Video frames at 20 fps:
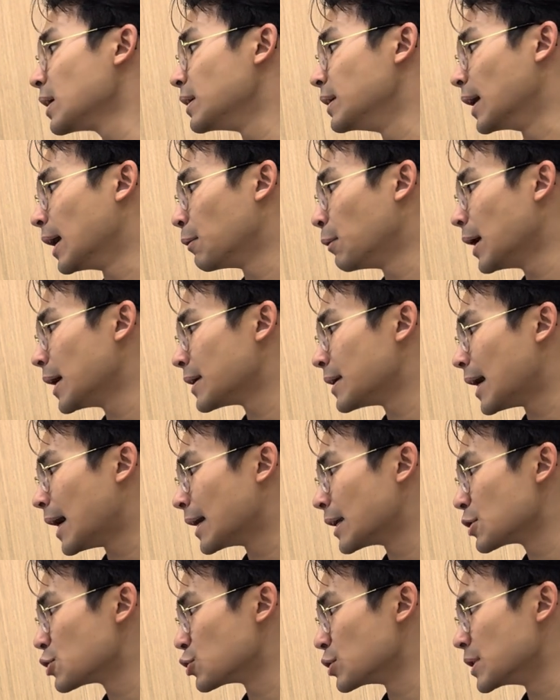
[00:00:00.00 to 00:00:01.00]
What are
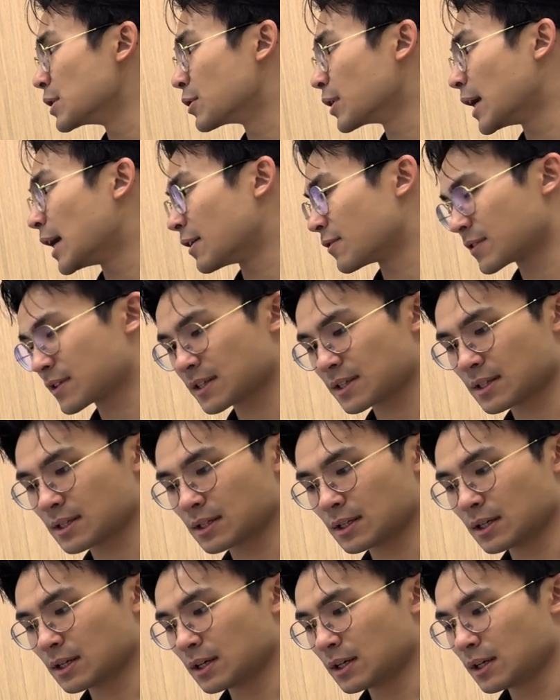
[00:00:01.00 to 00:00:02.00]
the other three graphs?
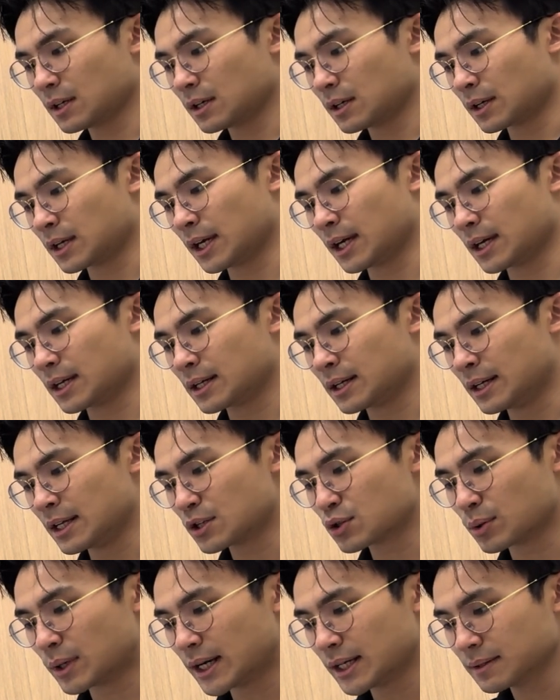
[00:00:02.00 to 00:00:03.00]
Okay,
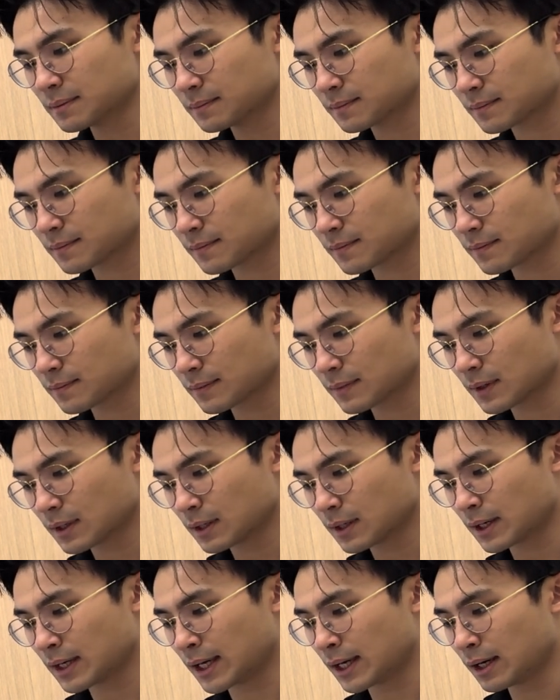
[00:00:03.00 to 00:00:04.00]
this one,
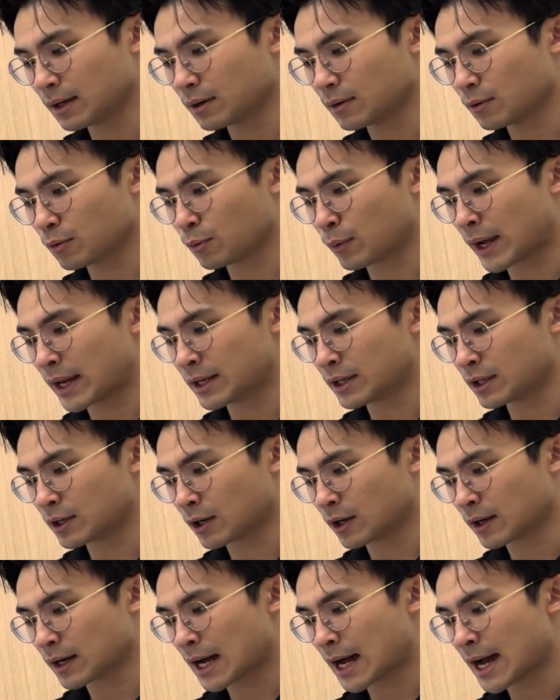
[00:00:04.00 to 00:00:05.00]
okay, when
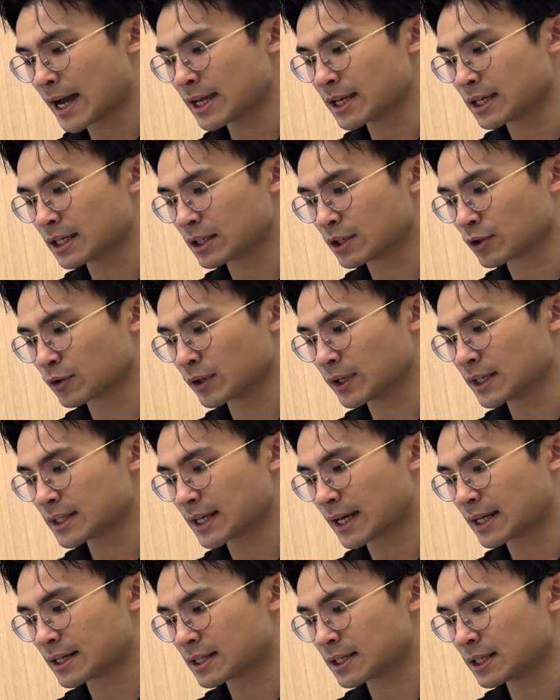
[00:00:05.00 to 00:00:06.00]
your I increase
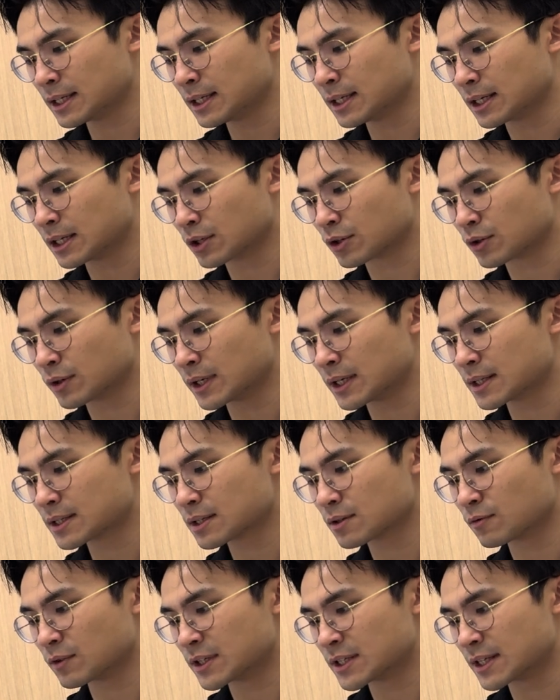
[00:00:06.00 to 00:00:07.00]
and T increase,
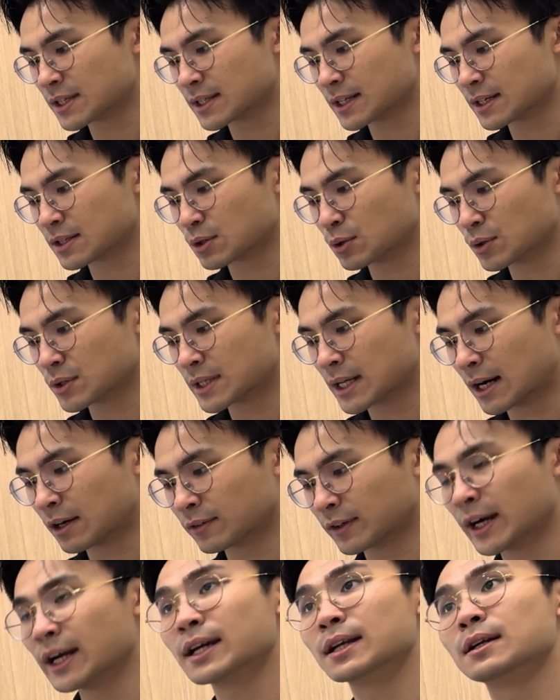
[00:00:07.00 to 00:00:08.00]
resistance goes down,
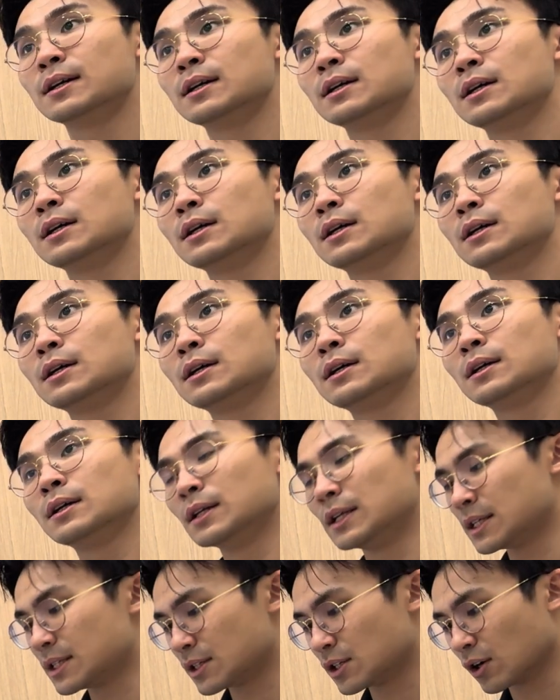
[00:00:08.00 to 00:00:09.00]
right?
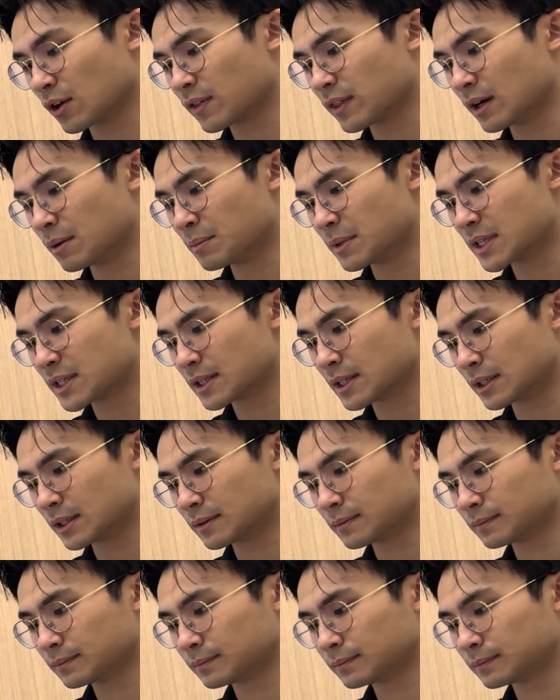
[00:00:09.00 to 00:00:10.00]
This is your thermistor,
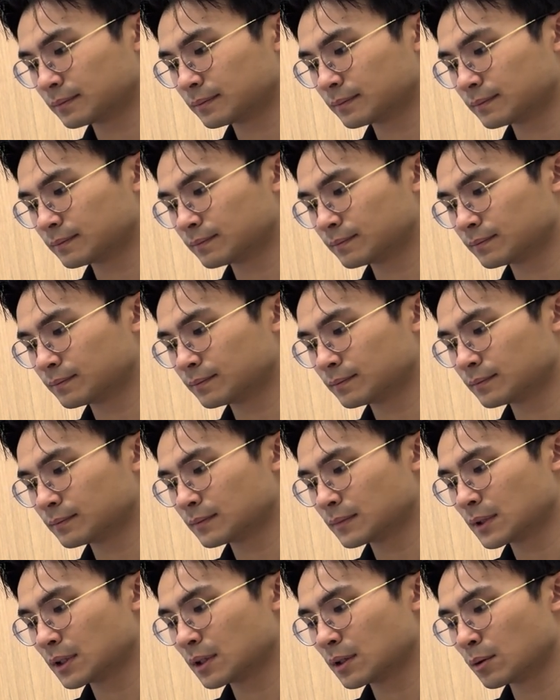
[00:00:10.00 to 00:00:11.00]

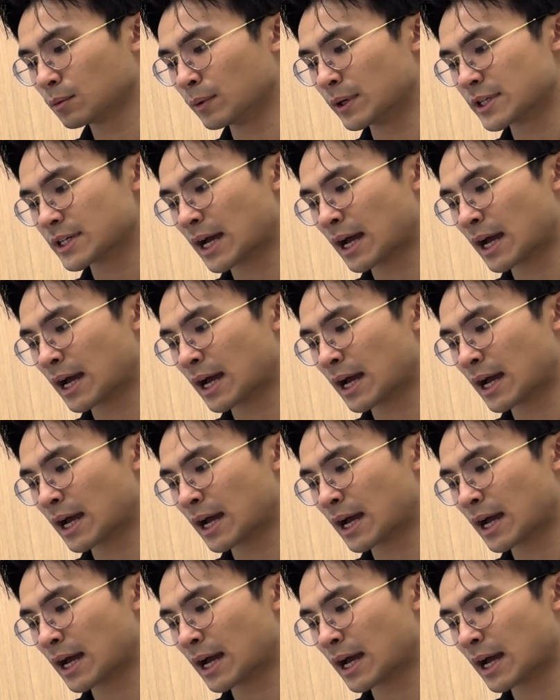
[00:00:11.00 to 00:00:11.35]
which